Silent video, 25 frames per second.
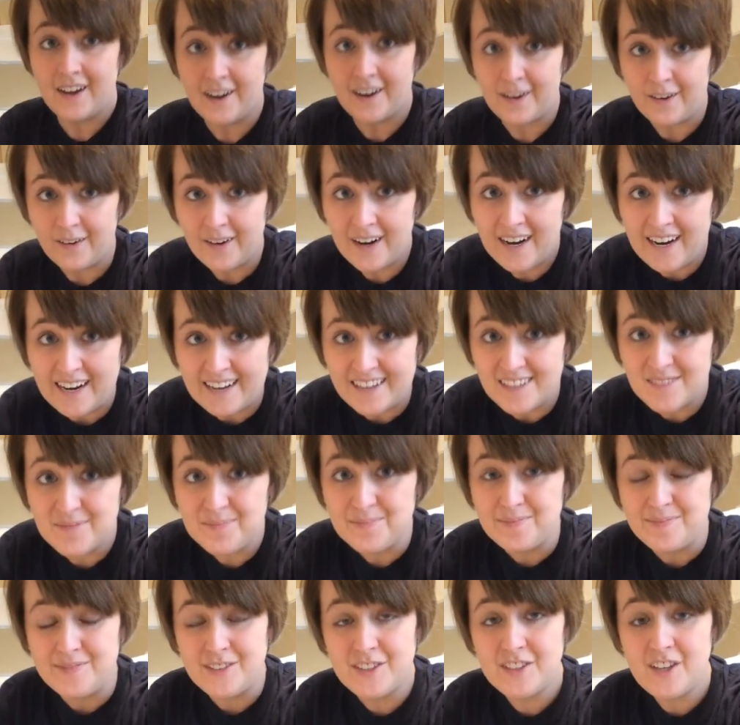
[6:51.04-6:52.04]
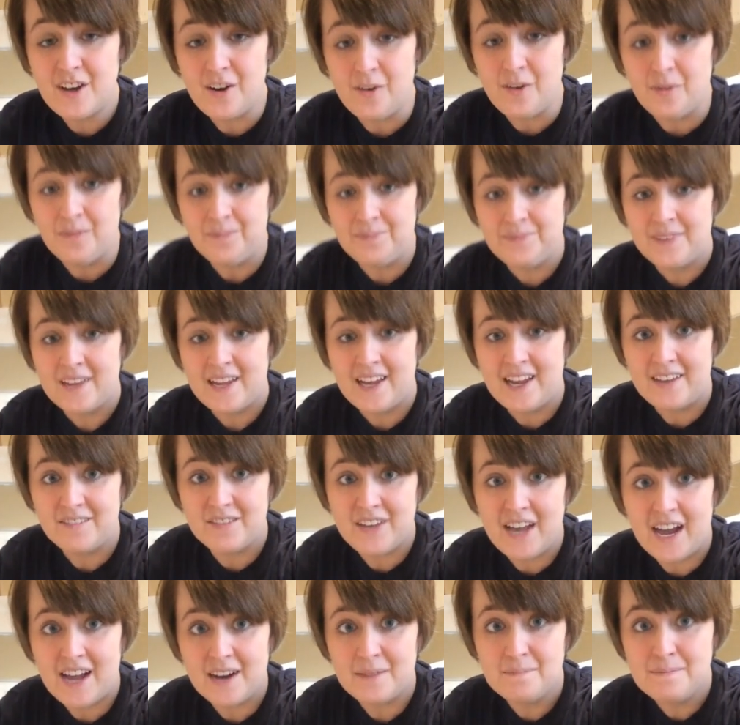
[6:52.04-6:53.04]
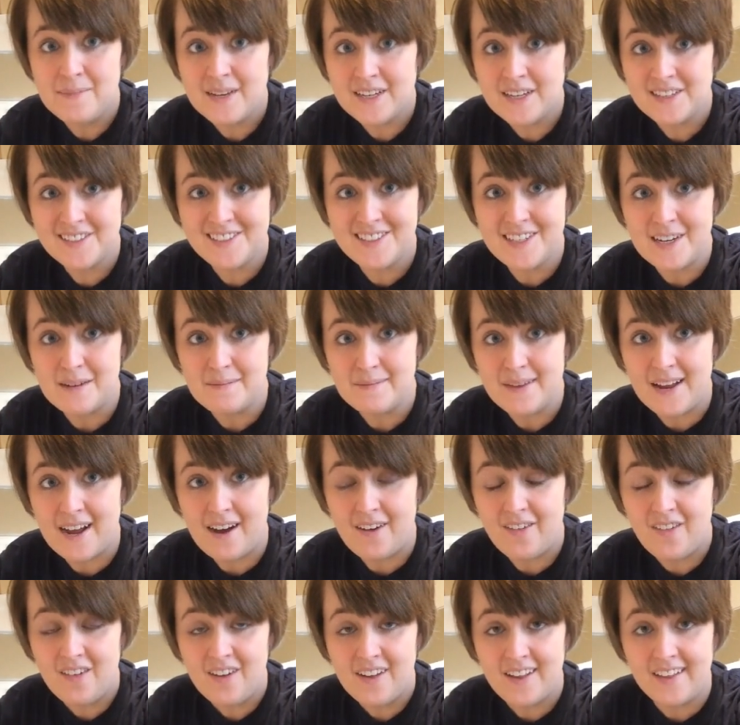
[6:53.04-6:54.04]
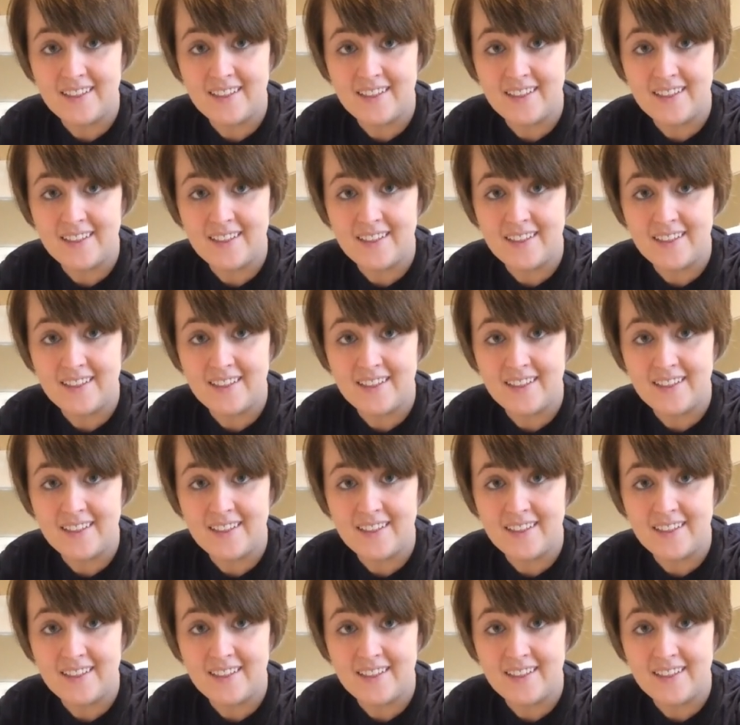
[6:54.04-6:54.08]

All right, so I've got them mixed up now,